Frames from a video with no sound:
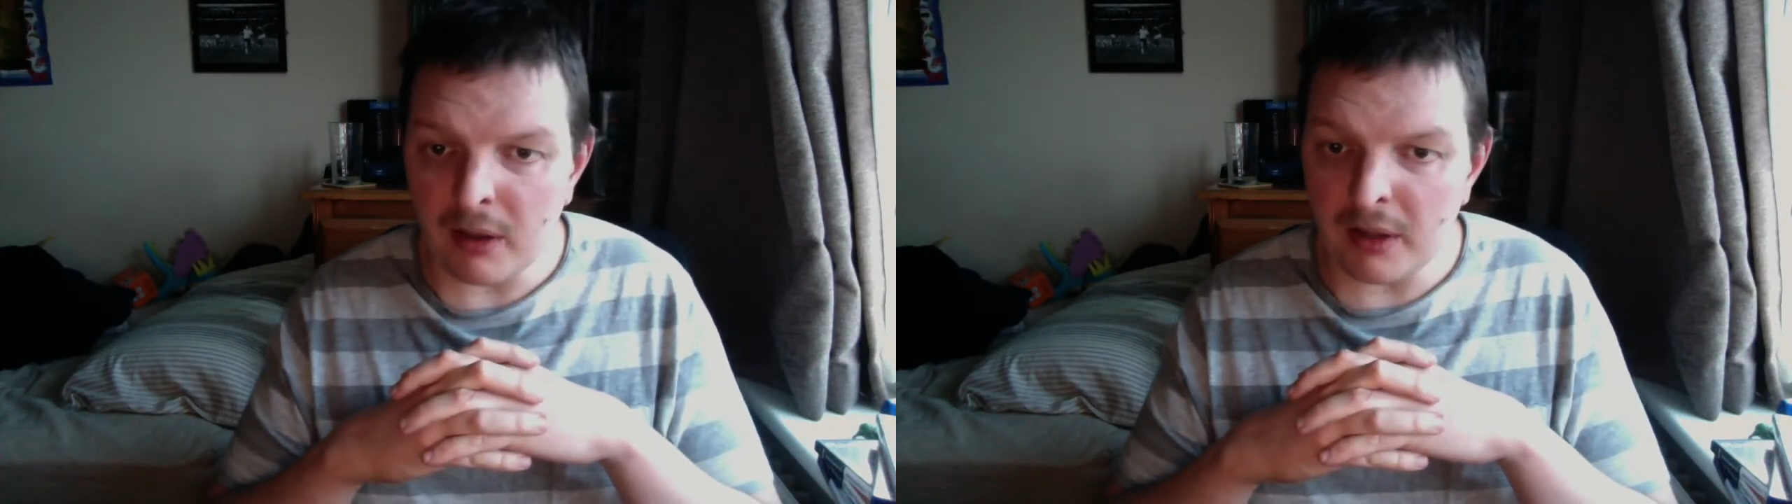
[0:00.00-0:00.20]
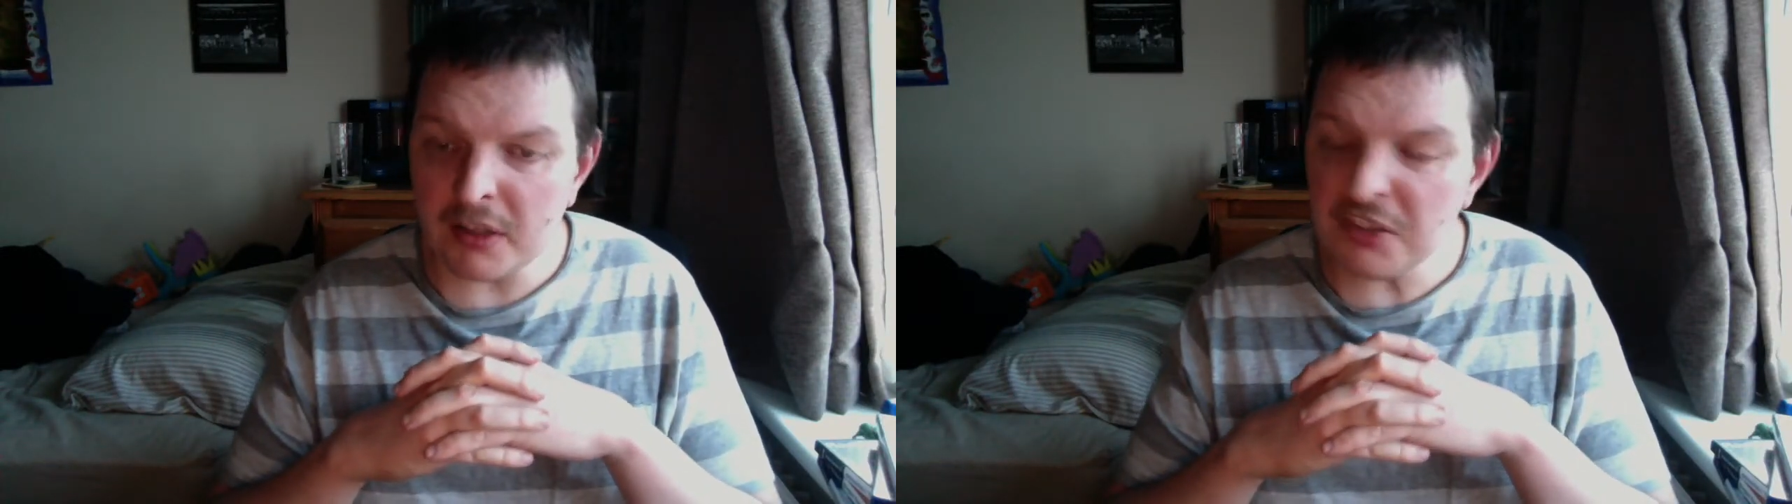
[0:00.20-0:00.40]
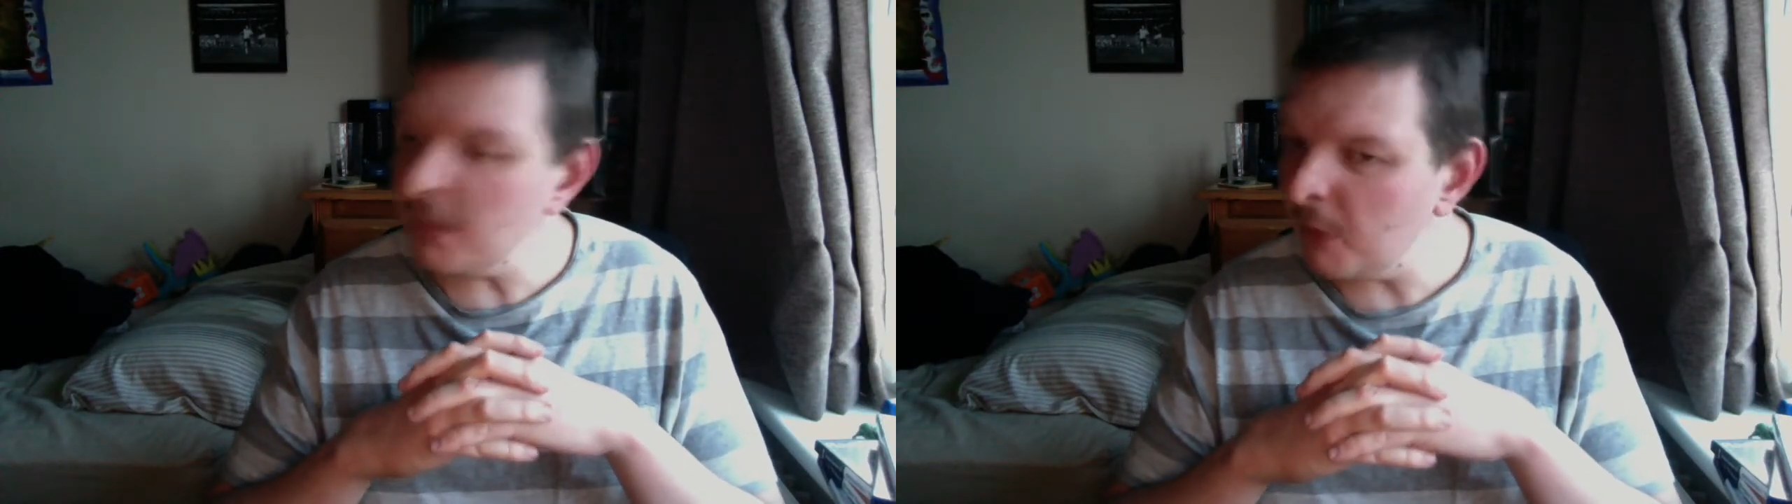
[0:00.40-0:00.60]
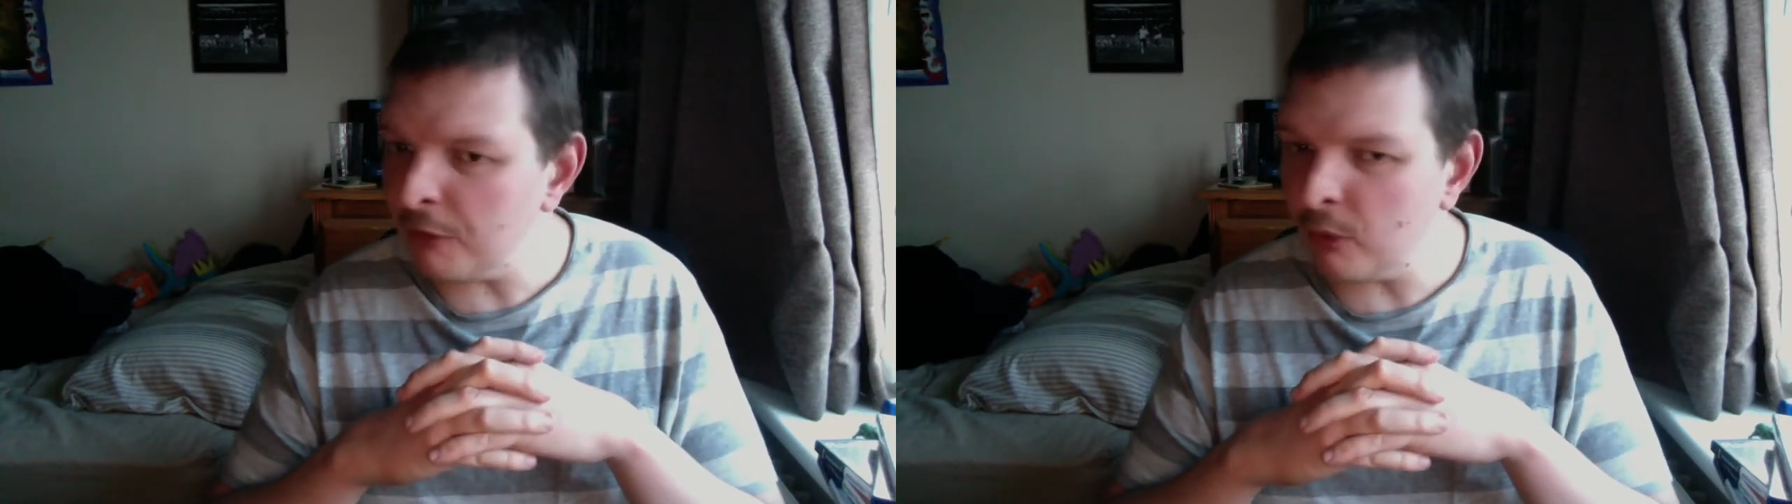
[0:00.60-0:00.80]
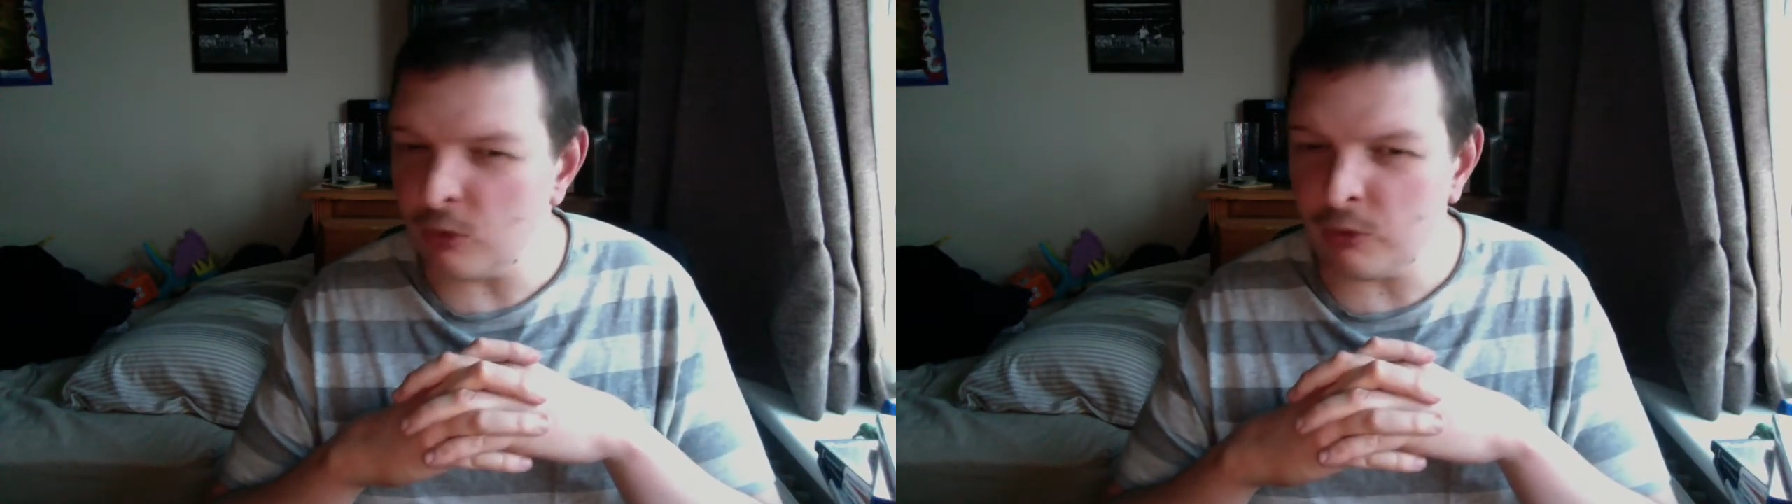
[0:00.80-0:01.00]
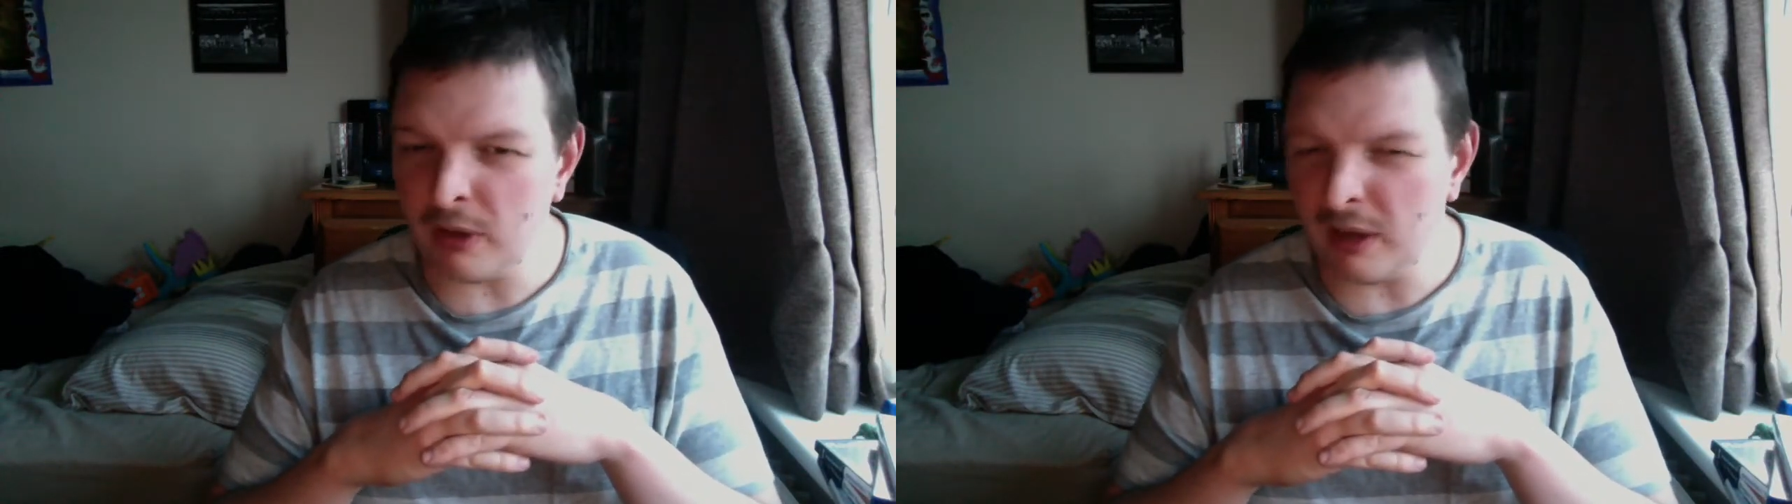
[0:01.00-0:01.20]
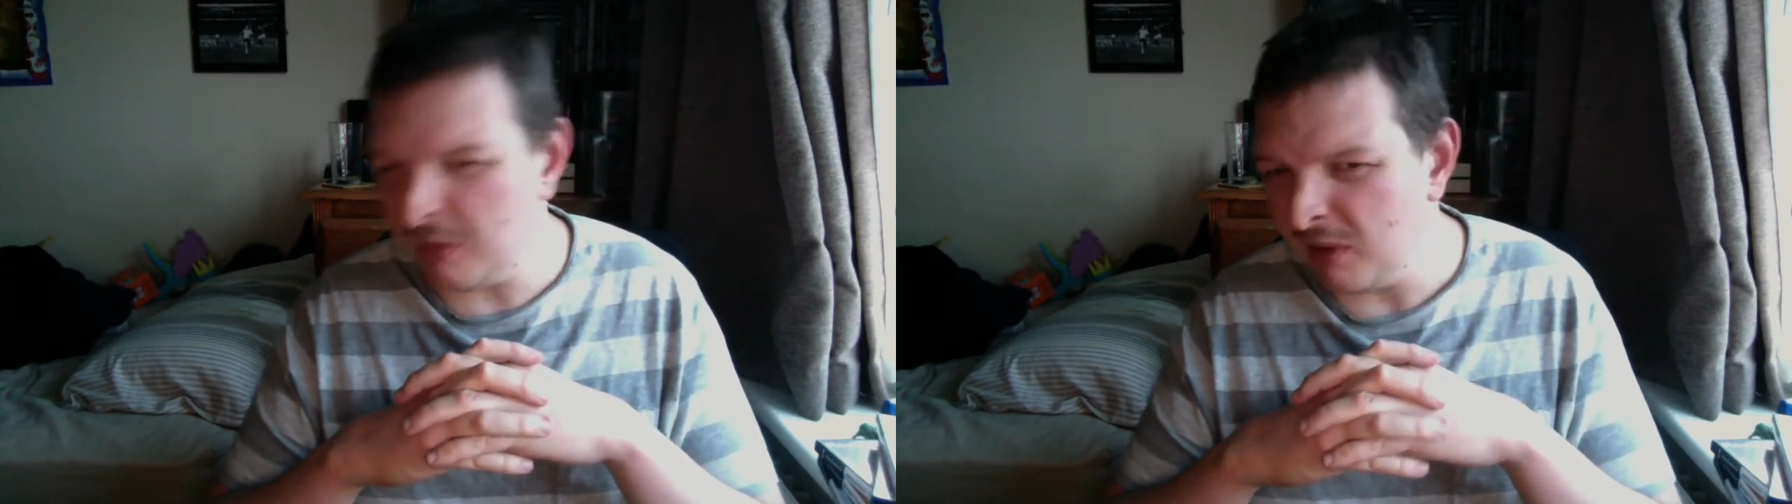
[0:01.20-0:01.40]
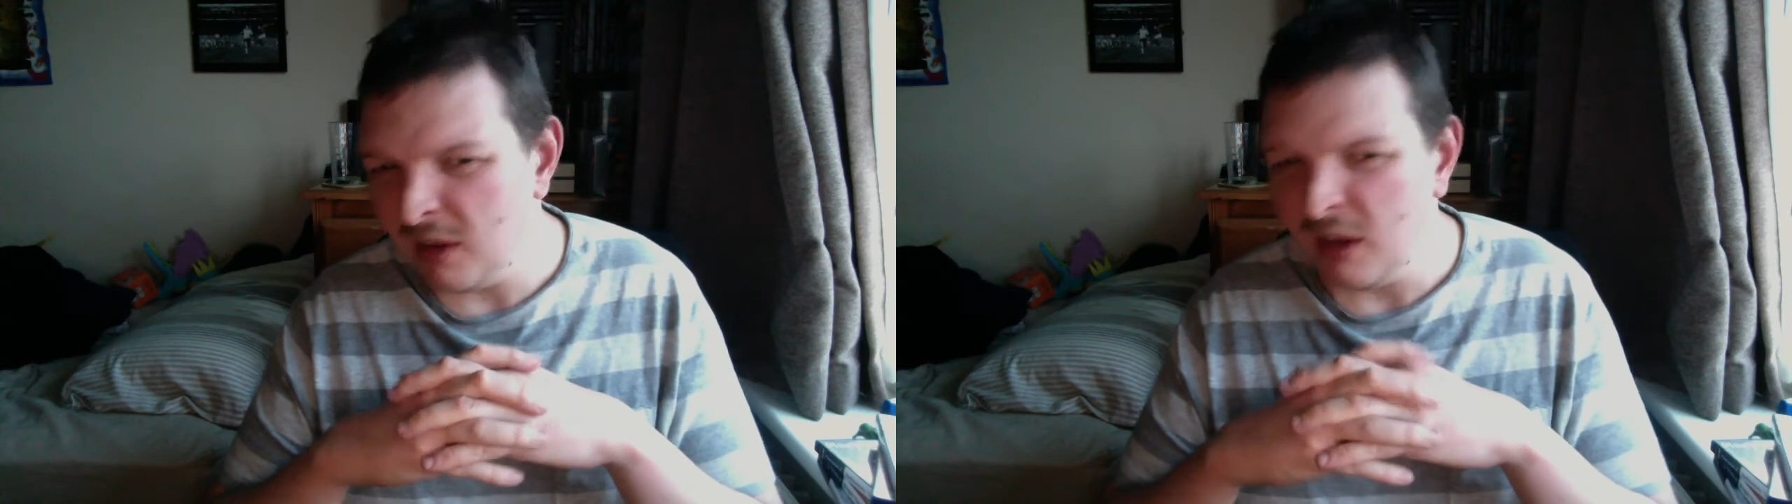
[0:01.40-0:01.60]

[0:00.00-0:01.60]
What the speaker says: initially my thoughts were